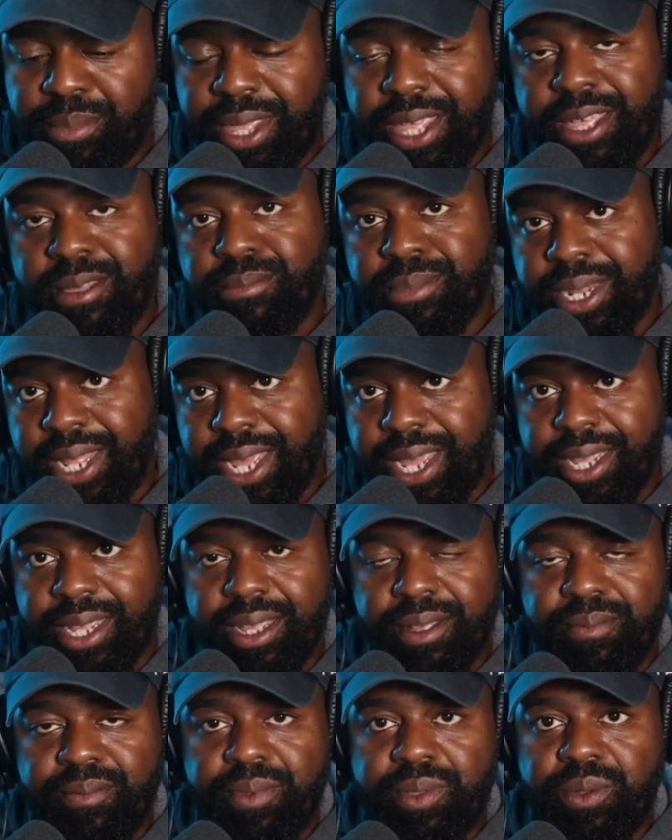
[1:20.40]
Being
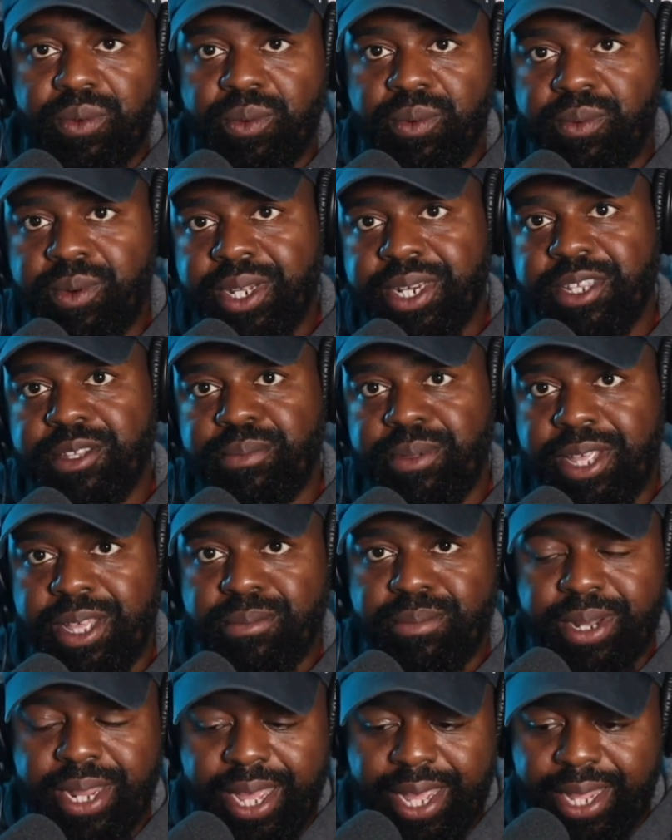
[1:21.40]
Black, what is
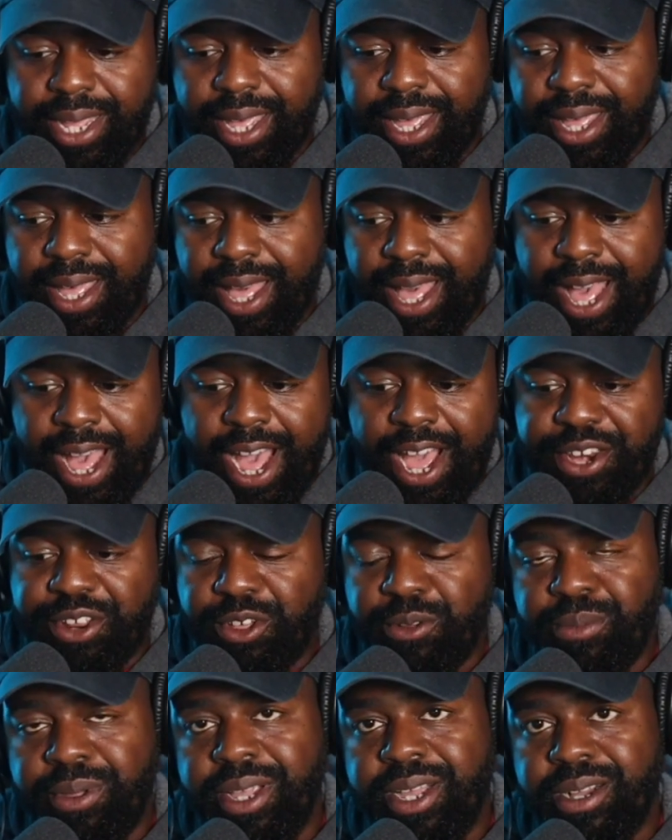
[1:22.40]
being Black? How do
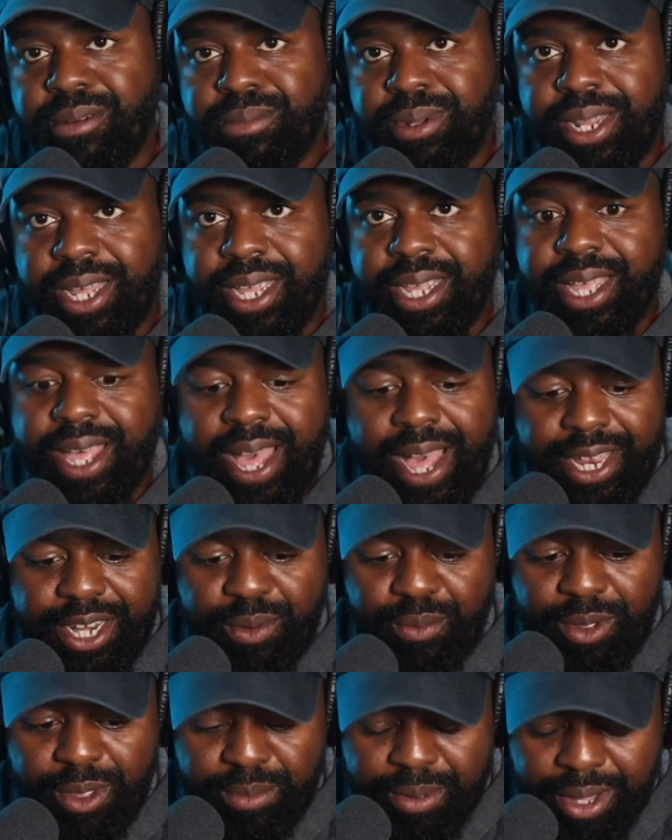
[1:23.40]
you become Black? How
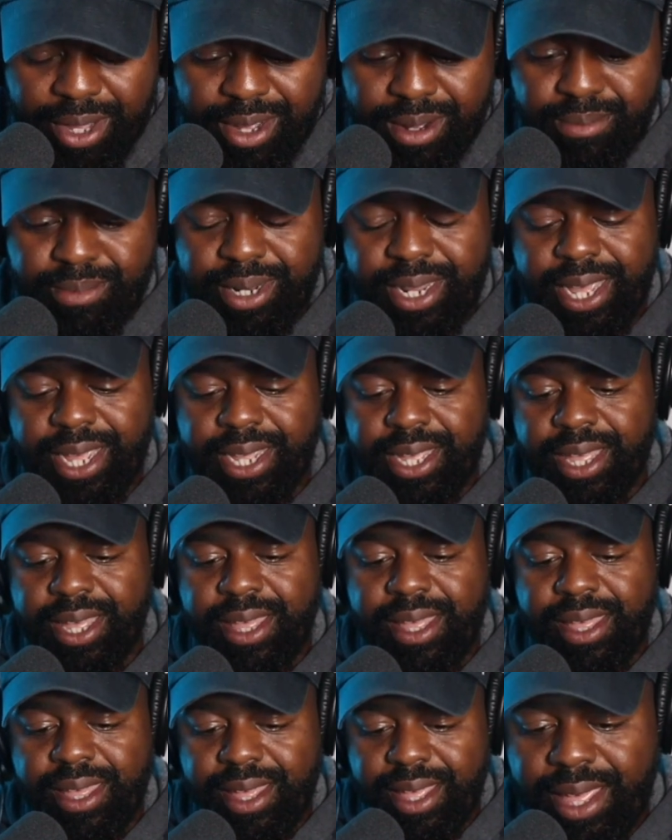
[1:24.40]
did we become Black?
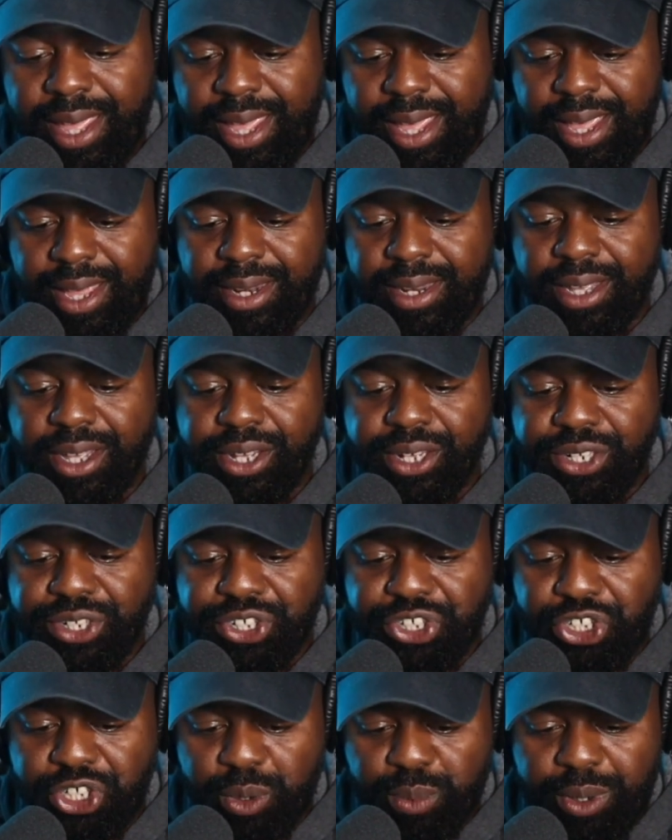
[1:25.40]
And
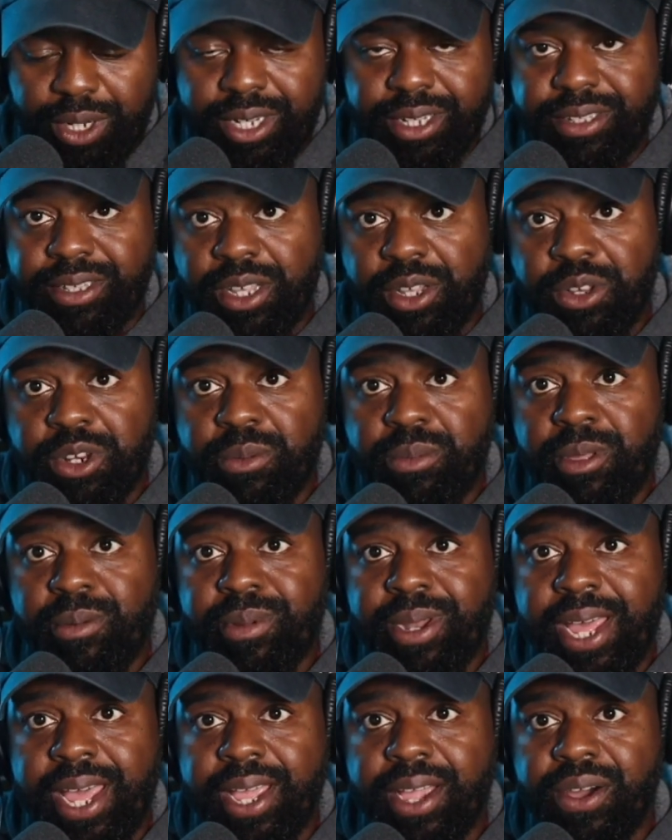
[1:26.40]
should we continue to be
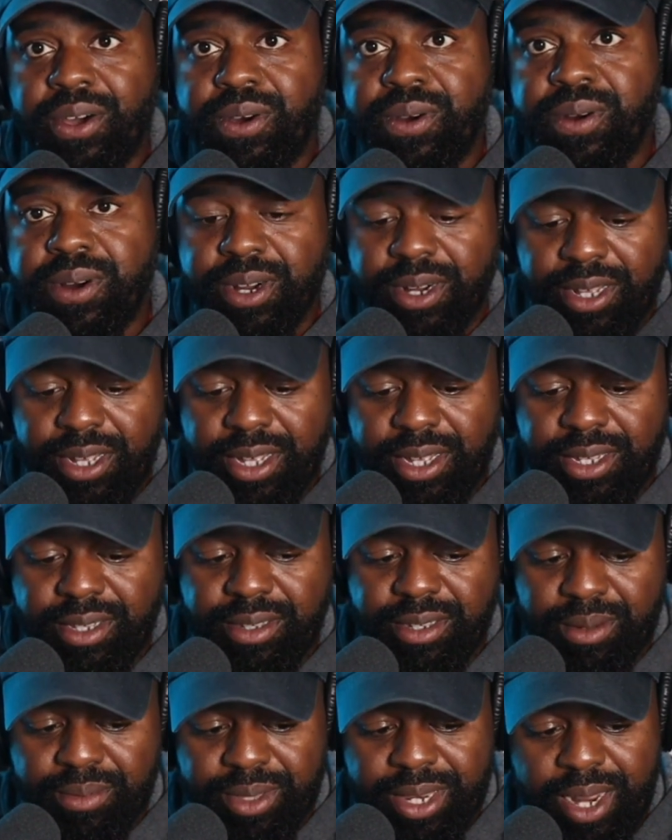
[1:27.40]
Black, or
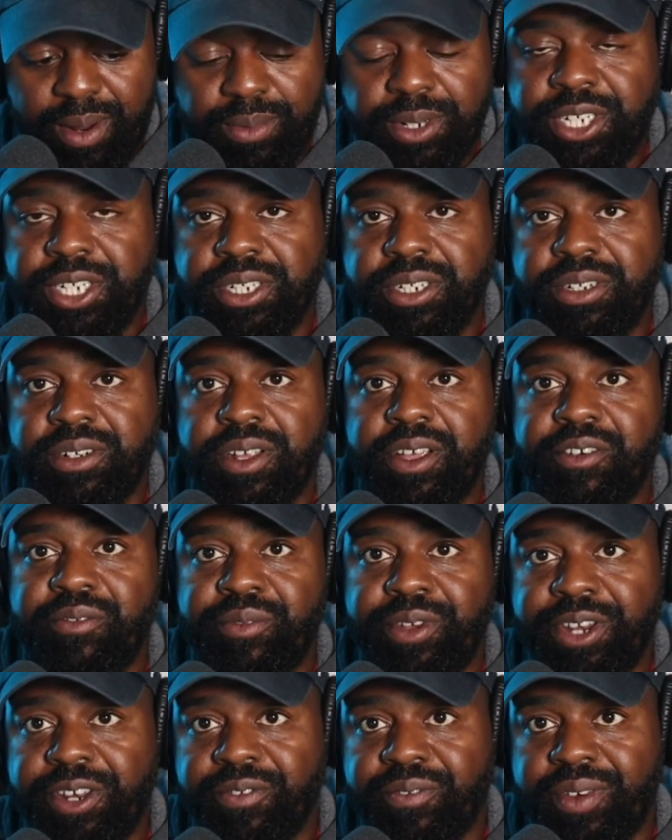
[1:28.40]
is something that we should
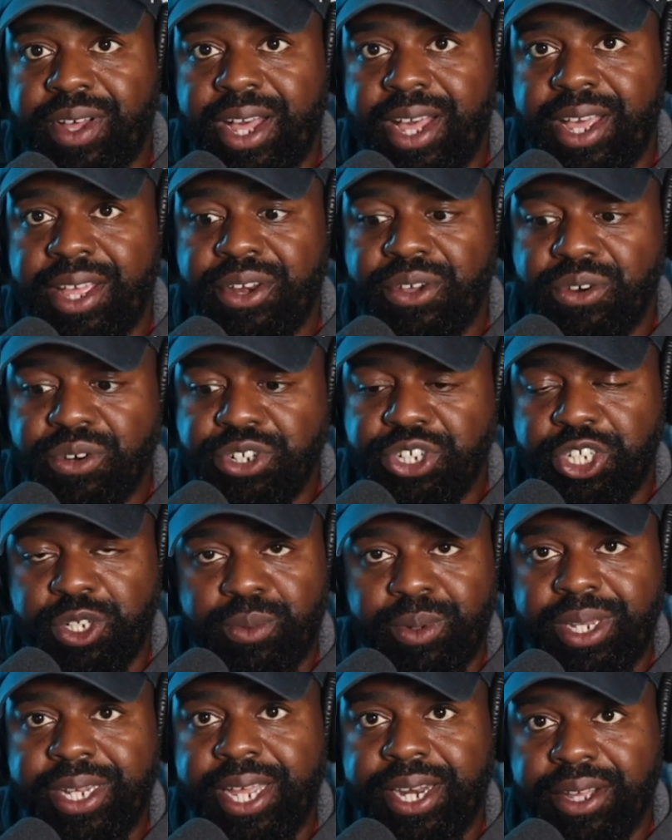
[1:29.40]
redefine, or
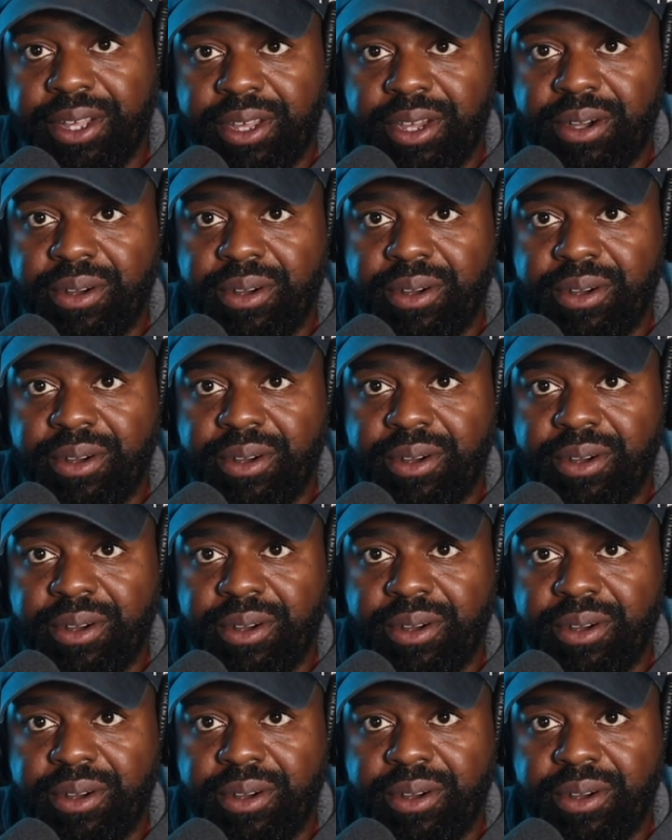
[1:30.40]
should we let it